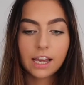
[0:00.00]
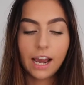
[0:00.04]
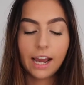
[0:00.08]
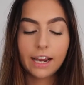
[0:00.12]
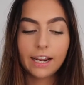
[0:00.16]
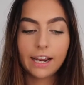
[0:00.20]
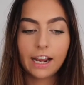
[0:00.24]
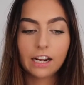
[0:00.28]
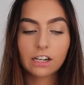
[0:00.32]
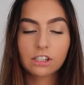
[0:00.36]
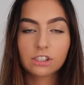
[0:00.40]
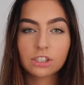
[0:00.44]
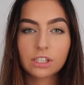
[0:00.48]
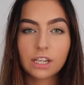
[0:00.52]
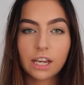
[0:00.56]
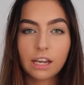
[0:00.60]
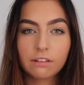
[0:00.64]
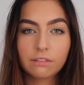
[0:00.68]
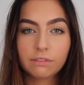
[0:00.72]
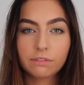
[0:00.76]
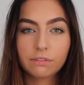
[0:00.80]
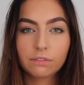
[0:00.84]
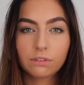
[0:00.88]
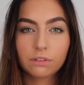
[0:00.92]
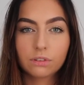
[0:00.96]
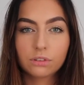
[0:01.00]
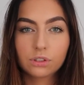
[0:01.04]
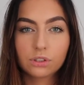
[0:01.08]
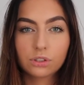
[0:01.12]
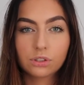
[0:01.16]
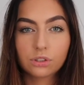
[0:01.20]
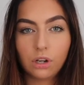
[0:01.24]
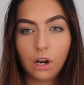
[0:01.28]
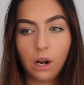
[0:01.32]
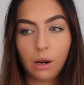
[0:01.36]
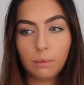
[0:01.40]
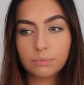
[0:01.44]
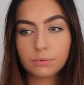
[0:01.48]
I actually have
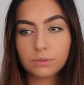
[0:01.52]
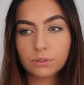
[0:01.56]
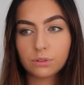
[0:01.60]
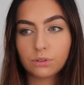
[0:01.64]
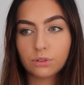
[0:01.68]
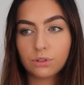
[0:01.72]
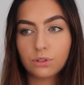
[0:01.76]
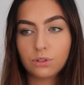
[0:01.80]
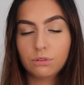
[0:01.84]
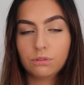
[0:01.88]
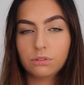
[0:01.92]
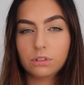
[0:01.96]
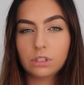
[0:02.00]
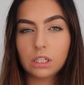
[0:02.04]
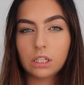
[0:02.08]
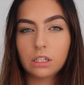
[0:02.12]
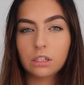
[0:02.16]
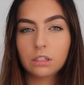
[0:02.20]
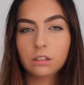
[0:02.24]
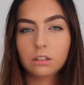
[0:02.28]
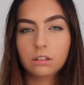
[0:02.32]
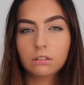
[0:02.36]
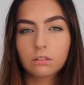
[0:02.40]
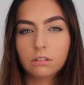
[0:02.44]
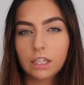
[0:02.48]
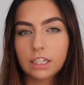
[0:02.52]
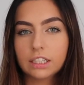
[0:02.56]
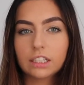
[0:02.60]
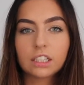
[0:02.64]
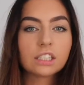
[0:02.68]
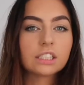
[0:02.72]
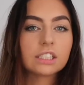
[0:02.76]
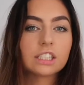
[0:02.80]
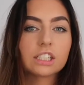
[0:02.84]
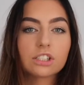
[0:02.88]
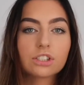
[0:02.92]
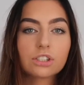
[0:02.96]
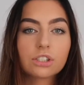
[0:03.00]
stopped using like
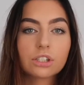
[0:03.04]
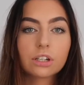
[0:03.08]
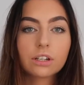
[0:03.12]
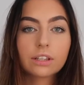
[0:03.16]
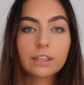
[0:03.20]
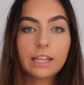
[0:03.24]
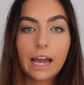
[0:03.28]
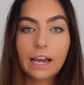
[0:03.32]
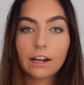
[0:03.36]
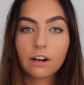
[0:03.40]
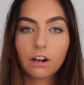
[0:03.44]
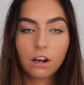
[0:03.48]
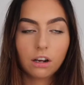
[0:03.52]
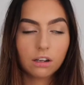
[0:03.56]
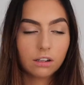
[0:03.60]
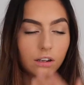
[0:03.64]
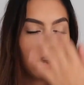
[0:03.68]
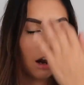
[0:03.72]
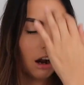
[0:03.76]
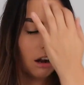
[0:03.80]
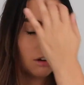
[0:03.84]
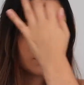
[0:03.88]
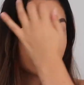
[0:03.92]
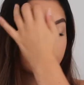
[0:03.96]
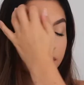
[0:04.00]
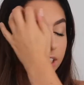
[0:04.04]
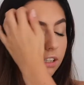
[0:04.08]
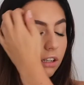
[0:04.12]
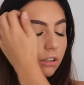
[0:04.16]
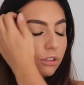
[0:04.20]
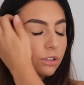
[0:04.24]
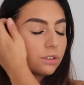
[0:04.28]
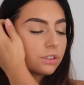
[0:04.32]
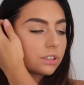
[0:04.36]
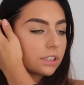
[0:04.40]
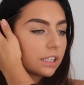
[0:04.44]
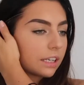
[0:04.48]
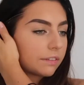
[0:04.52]
conditioner that often.
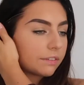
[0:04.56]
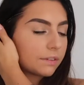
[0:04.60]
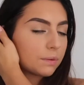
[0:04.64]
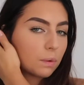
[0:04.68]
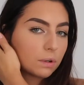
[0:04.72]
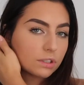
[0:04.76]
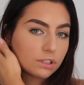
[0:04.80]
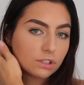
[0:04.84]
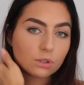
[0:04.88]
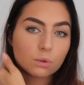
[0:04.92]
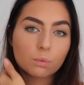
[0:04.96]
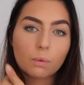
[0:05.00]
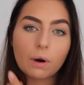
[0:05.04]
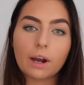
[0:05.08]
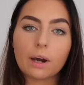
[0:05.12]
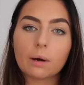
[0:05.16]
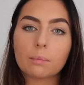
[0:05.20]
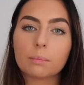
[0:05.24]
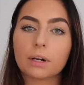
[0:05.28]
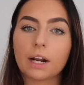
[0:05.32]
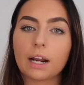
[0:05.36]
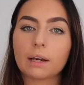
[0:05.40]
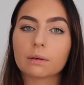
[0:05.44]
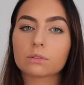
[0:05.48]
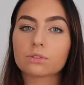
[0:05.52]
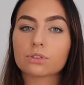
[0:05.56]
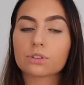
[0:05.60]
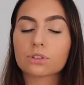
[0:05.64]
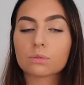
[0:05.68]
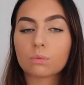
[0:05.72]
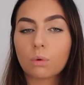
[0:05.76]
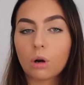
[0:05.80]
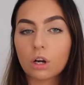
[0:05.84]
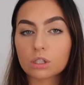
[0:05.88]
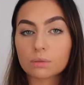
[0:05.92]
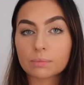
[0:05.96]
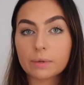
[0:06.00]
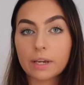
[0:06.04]
I'll use it every once in a while, but I will just
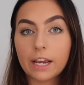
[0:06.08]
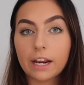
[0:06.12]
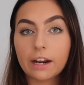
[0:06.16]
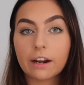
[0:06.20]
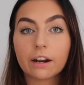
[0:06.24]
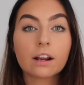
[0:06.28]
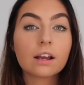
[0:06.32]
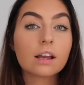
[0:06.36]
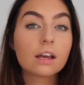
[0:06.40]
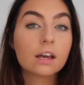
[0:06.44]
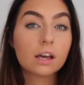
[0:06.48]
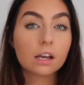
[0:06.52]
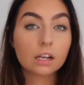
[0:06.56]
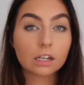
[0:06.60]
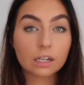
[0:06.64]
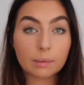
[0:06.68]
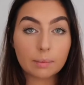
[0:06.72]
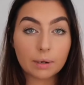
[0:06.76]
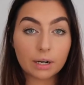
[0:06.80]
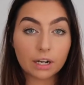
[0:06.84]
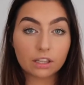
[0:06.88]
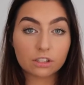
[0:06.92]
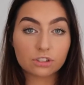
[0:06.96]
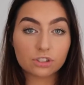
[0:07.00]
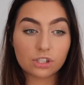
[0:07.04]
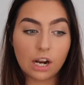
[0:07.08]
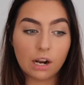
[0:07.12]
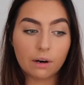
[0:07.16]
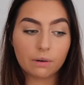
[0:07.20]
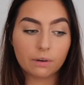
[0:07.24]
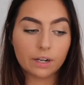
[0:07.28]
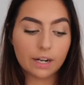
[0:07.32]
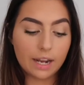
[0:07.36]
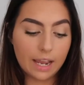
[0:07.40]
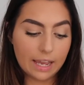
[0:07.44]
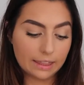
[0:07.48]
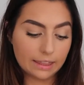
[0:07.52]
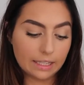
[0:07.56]
wash my hair, come out of the
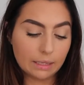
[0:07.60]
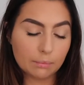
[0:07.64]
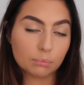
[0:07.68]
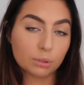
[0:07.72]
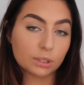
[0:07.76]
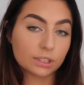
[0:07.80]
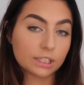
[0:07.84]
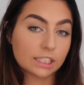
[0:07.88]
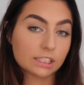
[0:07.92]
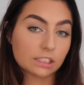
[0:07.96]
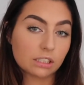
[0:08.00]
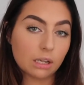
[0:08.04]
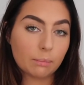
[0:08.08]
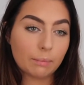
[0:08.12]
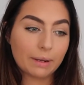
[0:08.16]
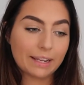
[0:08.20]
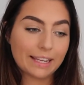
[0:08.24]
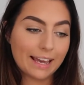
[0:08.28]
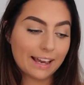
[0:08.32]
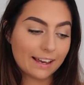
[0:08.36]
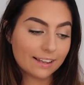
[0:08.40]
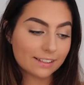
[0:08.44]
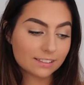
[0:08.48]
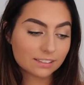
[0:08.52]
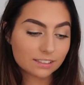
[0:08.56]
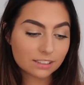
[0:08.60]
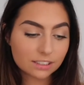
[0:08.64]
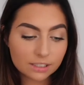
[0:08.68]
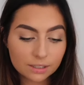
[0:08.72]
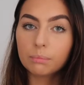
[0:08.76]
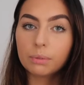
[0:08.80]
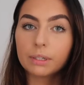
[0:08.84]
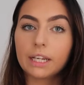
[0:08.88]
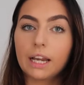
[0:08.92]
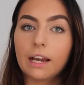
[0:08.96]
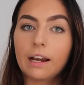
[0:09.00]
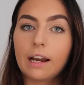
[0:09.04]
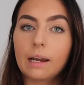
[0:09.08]
shower, and then put this on my ends.
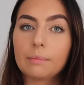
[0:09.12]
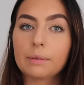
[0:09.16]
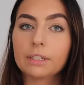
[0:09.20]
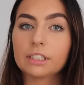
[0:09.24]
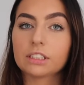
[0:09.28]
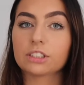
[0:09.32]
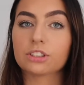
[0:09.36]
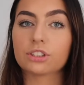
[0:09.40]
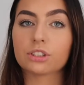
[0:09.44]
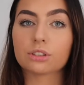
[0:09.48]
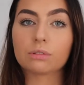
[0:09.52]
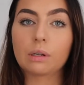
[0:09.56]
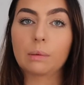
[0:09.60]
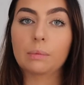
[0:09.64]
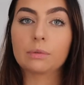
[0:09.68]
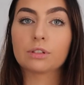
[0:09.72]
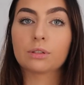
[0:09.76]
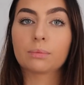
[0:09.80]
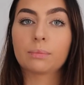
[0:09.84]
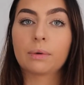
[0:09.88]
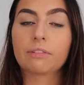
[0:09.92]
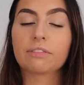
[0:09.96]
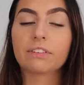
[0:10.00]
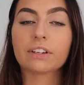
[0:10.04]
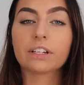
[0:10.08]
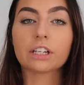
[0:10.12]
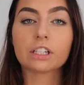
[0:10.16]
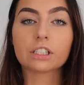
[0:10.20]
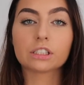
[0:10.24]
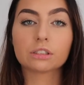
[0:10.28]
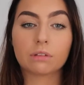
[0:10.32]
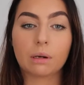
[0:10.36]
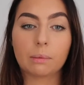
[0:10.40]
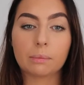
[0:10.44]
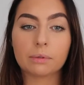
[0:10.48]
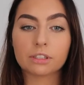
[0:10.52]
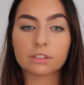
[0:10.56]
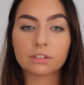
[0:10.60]
But yeah, I basically just rub it through my fingers,
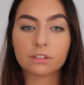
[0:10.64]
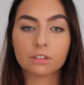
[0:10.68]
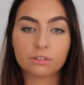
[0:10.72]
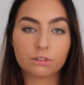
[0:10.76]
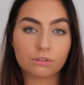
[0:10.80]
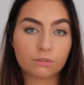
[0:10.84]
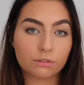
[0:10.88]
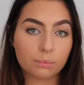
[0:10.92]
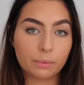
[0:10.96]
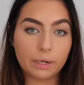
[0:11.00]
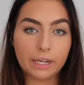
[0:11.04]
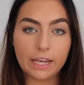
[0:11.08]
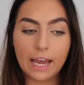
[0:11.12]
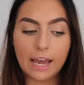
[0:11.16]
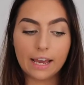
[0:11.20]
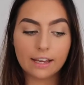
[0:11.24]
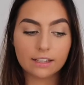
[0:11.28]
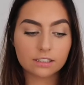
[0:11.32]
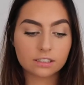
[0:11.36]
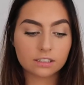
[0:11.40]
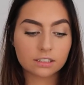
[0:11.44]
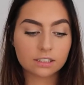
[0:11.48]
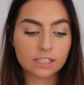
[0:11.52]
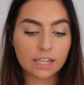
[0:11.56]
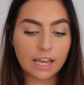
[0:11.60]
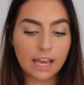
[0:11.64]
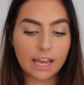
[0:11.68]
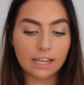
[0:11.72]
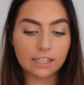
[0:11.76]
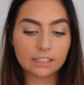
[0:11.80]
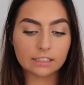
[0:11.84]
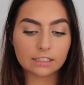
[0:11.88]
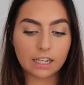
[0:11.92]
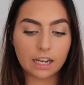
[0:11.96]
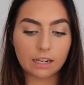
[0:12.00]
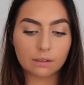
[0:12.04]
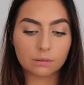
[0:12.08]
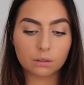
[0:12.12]
rub it through my ends,
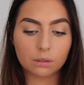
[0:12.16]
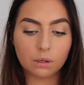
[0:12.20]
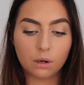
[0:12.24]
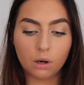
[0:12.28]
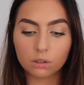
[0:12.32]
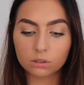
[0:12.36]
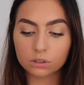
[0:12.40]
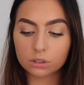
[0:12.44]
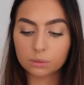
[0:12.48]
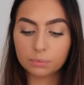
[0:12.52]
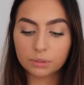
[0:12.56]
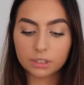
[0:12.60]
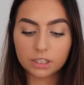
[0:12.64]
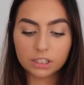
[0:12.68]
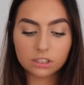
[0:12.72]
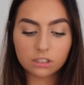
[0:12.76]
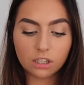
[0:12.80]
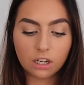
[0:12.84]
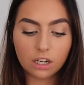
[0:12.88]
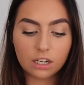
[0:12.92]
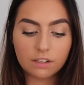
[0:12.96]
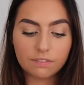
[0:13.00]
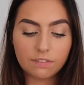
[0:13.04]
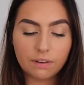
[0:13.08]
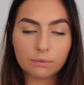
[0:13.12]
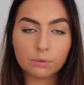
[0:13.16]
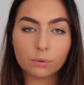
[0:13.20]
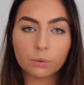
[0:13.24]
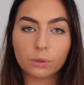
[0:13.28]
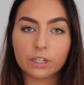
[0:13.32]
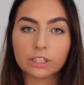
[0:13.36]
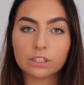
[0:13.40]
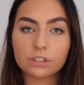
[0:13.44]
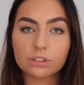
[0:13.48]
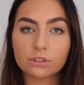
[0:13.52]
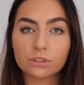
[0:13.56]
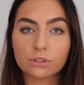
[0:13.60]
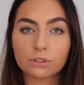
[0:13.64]
and I will also put this on if I'm
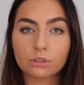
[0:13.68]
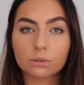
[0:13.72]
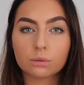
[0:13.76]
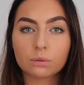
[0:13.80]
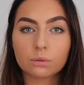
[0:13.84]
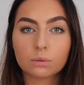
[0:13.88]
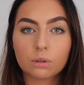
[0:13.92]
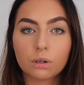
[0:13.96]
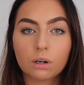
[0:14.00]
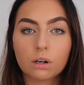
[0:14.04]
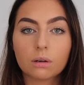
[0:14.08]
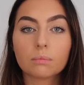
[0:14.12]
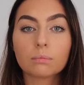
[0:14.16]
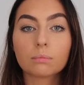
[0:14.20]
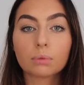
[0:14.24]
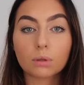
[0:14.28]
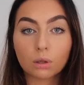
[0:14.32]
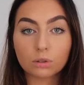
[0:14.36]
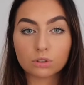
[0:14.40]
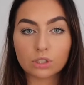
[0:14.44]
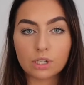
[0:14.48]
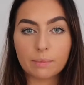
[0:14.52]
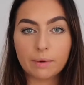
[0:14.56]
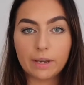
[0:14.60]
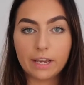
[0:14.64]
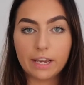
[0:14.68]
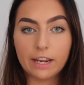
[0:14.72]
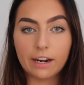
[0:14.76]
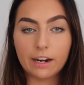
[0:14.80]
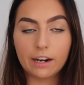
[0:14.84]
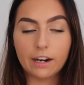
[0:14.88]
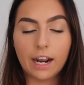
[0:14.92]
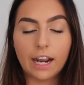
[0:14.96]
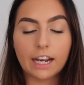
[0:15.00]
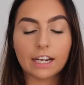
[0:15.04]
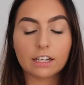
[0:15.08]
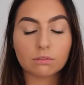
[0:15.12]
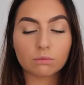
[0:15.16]
going to blow dry my
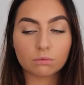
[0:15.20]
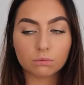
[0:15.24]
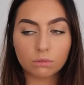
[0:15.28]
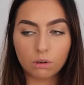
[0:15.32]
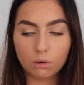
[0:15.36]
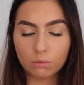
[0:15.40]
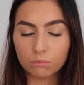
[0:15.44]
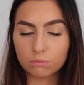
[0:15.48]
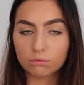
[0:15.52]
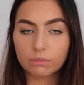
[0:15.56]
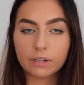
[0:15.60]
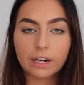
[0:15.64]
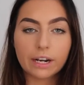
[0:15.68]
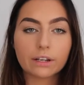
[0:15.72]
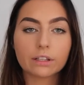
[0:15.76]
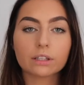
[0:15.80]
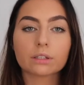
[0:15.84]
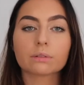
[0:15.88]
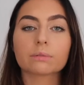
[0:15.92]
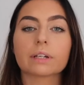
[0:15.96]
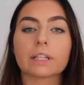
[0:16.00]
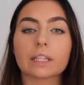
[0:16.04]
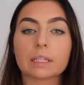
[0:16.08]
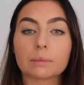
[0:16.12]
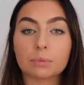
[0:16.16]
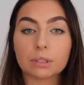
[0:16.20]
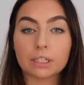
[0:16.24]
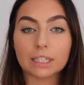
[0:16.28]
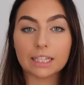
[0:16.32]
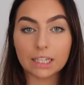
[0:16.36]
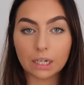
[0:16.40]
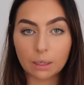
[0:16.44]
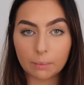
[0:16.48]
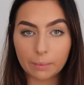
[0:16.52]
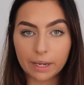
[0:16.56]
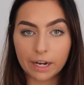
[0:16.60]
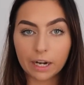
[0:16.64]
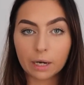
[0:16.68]
hair. I rarely put
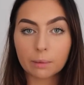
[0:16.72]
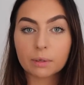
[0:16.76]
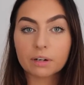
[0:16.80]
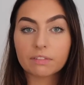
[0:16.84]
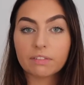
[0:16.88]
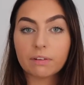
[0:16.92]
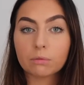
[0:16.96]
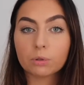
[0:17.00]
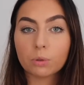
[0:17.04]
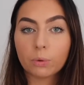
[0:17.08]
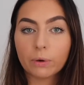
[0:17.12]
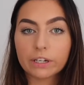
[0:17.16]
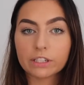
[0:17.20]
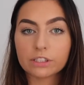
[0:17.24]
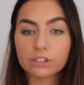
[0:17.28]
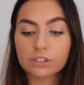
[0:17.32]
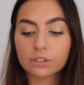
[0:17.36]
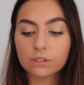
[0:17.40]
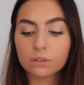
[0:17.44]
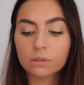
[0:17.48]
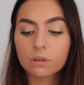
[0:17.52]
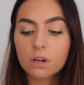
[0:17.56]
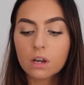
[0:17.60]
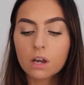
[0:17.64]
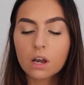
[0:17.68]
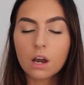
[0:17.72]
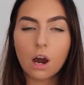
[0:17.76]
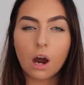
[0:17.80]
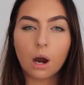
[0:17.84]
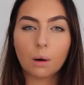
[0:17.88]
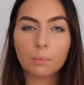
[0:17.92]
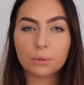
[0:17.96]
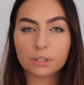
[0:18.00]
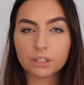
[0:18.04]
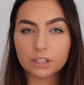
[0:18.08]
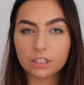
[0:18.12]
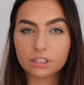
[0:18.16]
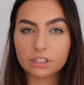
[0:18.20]
heat on my hair, but if I'm going to, I'll
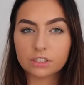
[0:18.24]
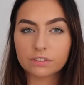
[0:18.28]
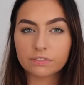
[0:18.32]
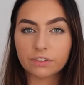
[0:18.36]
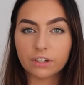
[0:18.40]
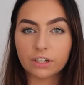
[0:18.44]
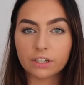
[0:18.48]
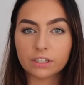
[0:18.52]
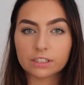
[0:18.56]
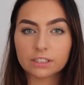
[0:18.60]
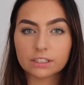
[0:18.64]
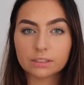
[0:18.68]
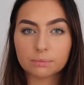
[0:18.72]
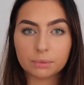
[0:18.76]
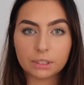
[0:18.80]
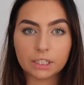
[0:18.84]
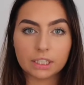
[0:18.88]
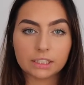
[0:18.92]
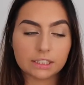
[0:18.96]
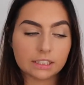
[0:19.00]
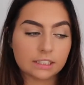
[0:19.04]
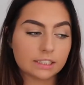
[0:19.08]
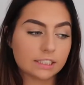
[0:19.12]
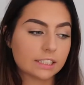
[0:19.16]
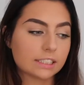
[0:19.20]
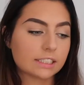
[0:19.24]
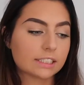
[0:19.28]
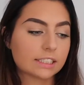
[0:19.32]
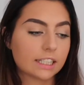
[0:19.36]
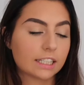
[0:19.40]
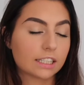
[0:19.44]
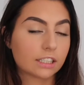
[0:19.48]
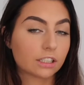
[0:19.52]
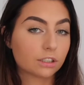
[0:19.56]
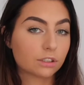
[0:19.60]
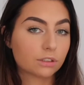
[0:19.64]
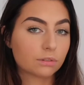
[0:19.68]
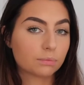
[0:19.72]
put this first because it did say
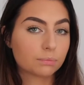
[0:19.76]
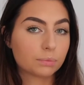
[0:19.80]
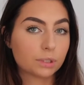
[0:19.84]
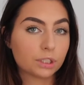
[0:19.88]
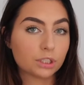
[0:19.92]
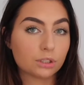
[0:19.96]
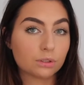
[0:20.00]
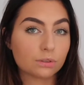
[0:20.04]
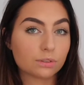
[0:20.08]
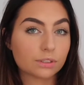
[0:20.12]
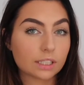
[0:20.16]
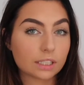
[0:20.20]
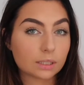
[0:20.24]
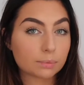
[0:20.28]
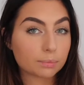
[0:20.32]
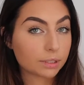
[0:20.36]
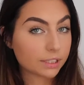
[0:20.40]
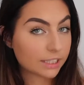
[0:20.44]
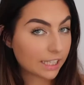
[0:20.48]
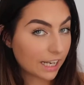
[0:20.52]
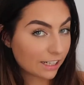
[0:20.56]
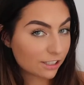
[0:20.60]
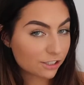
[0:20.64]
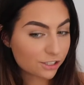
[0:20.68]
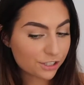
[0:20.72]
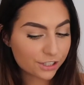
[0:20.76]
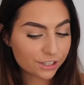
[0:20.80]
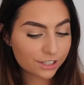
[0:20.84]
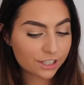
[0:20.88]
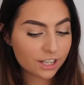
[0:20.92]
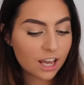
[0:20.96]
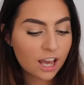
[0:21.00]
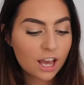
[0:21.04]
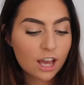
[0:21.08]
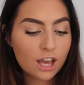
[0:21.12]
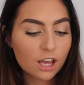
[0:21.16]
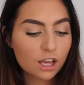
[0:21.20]
it could be used as protection.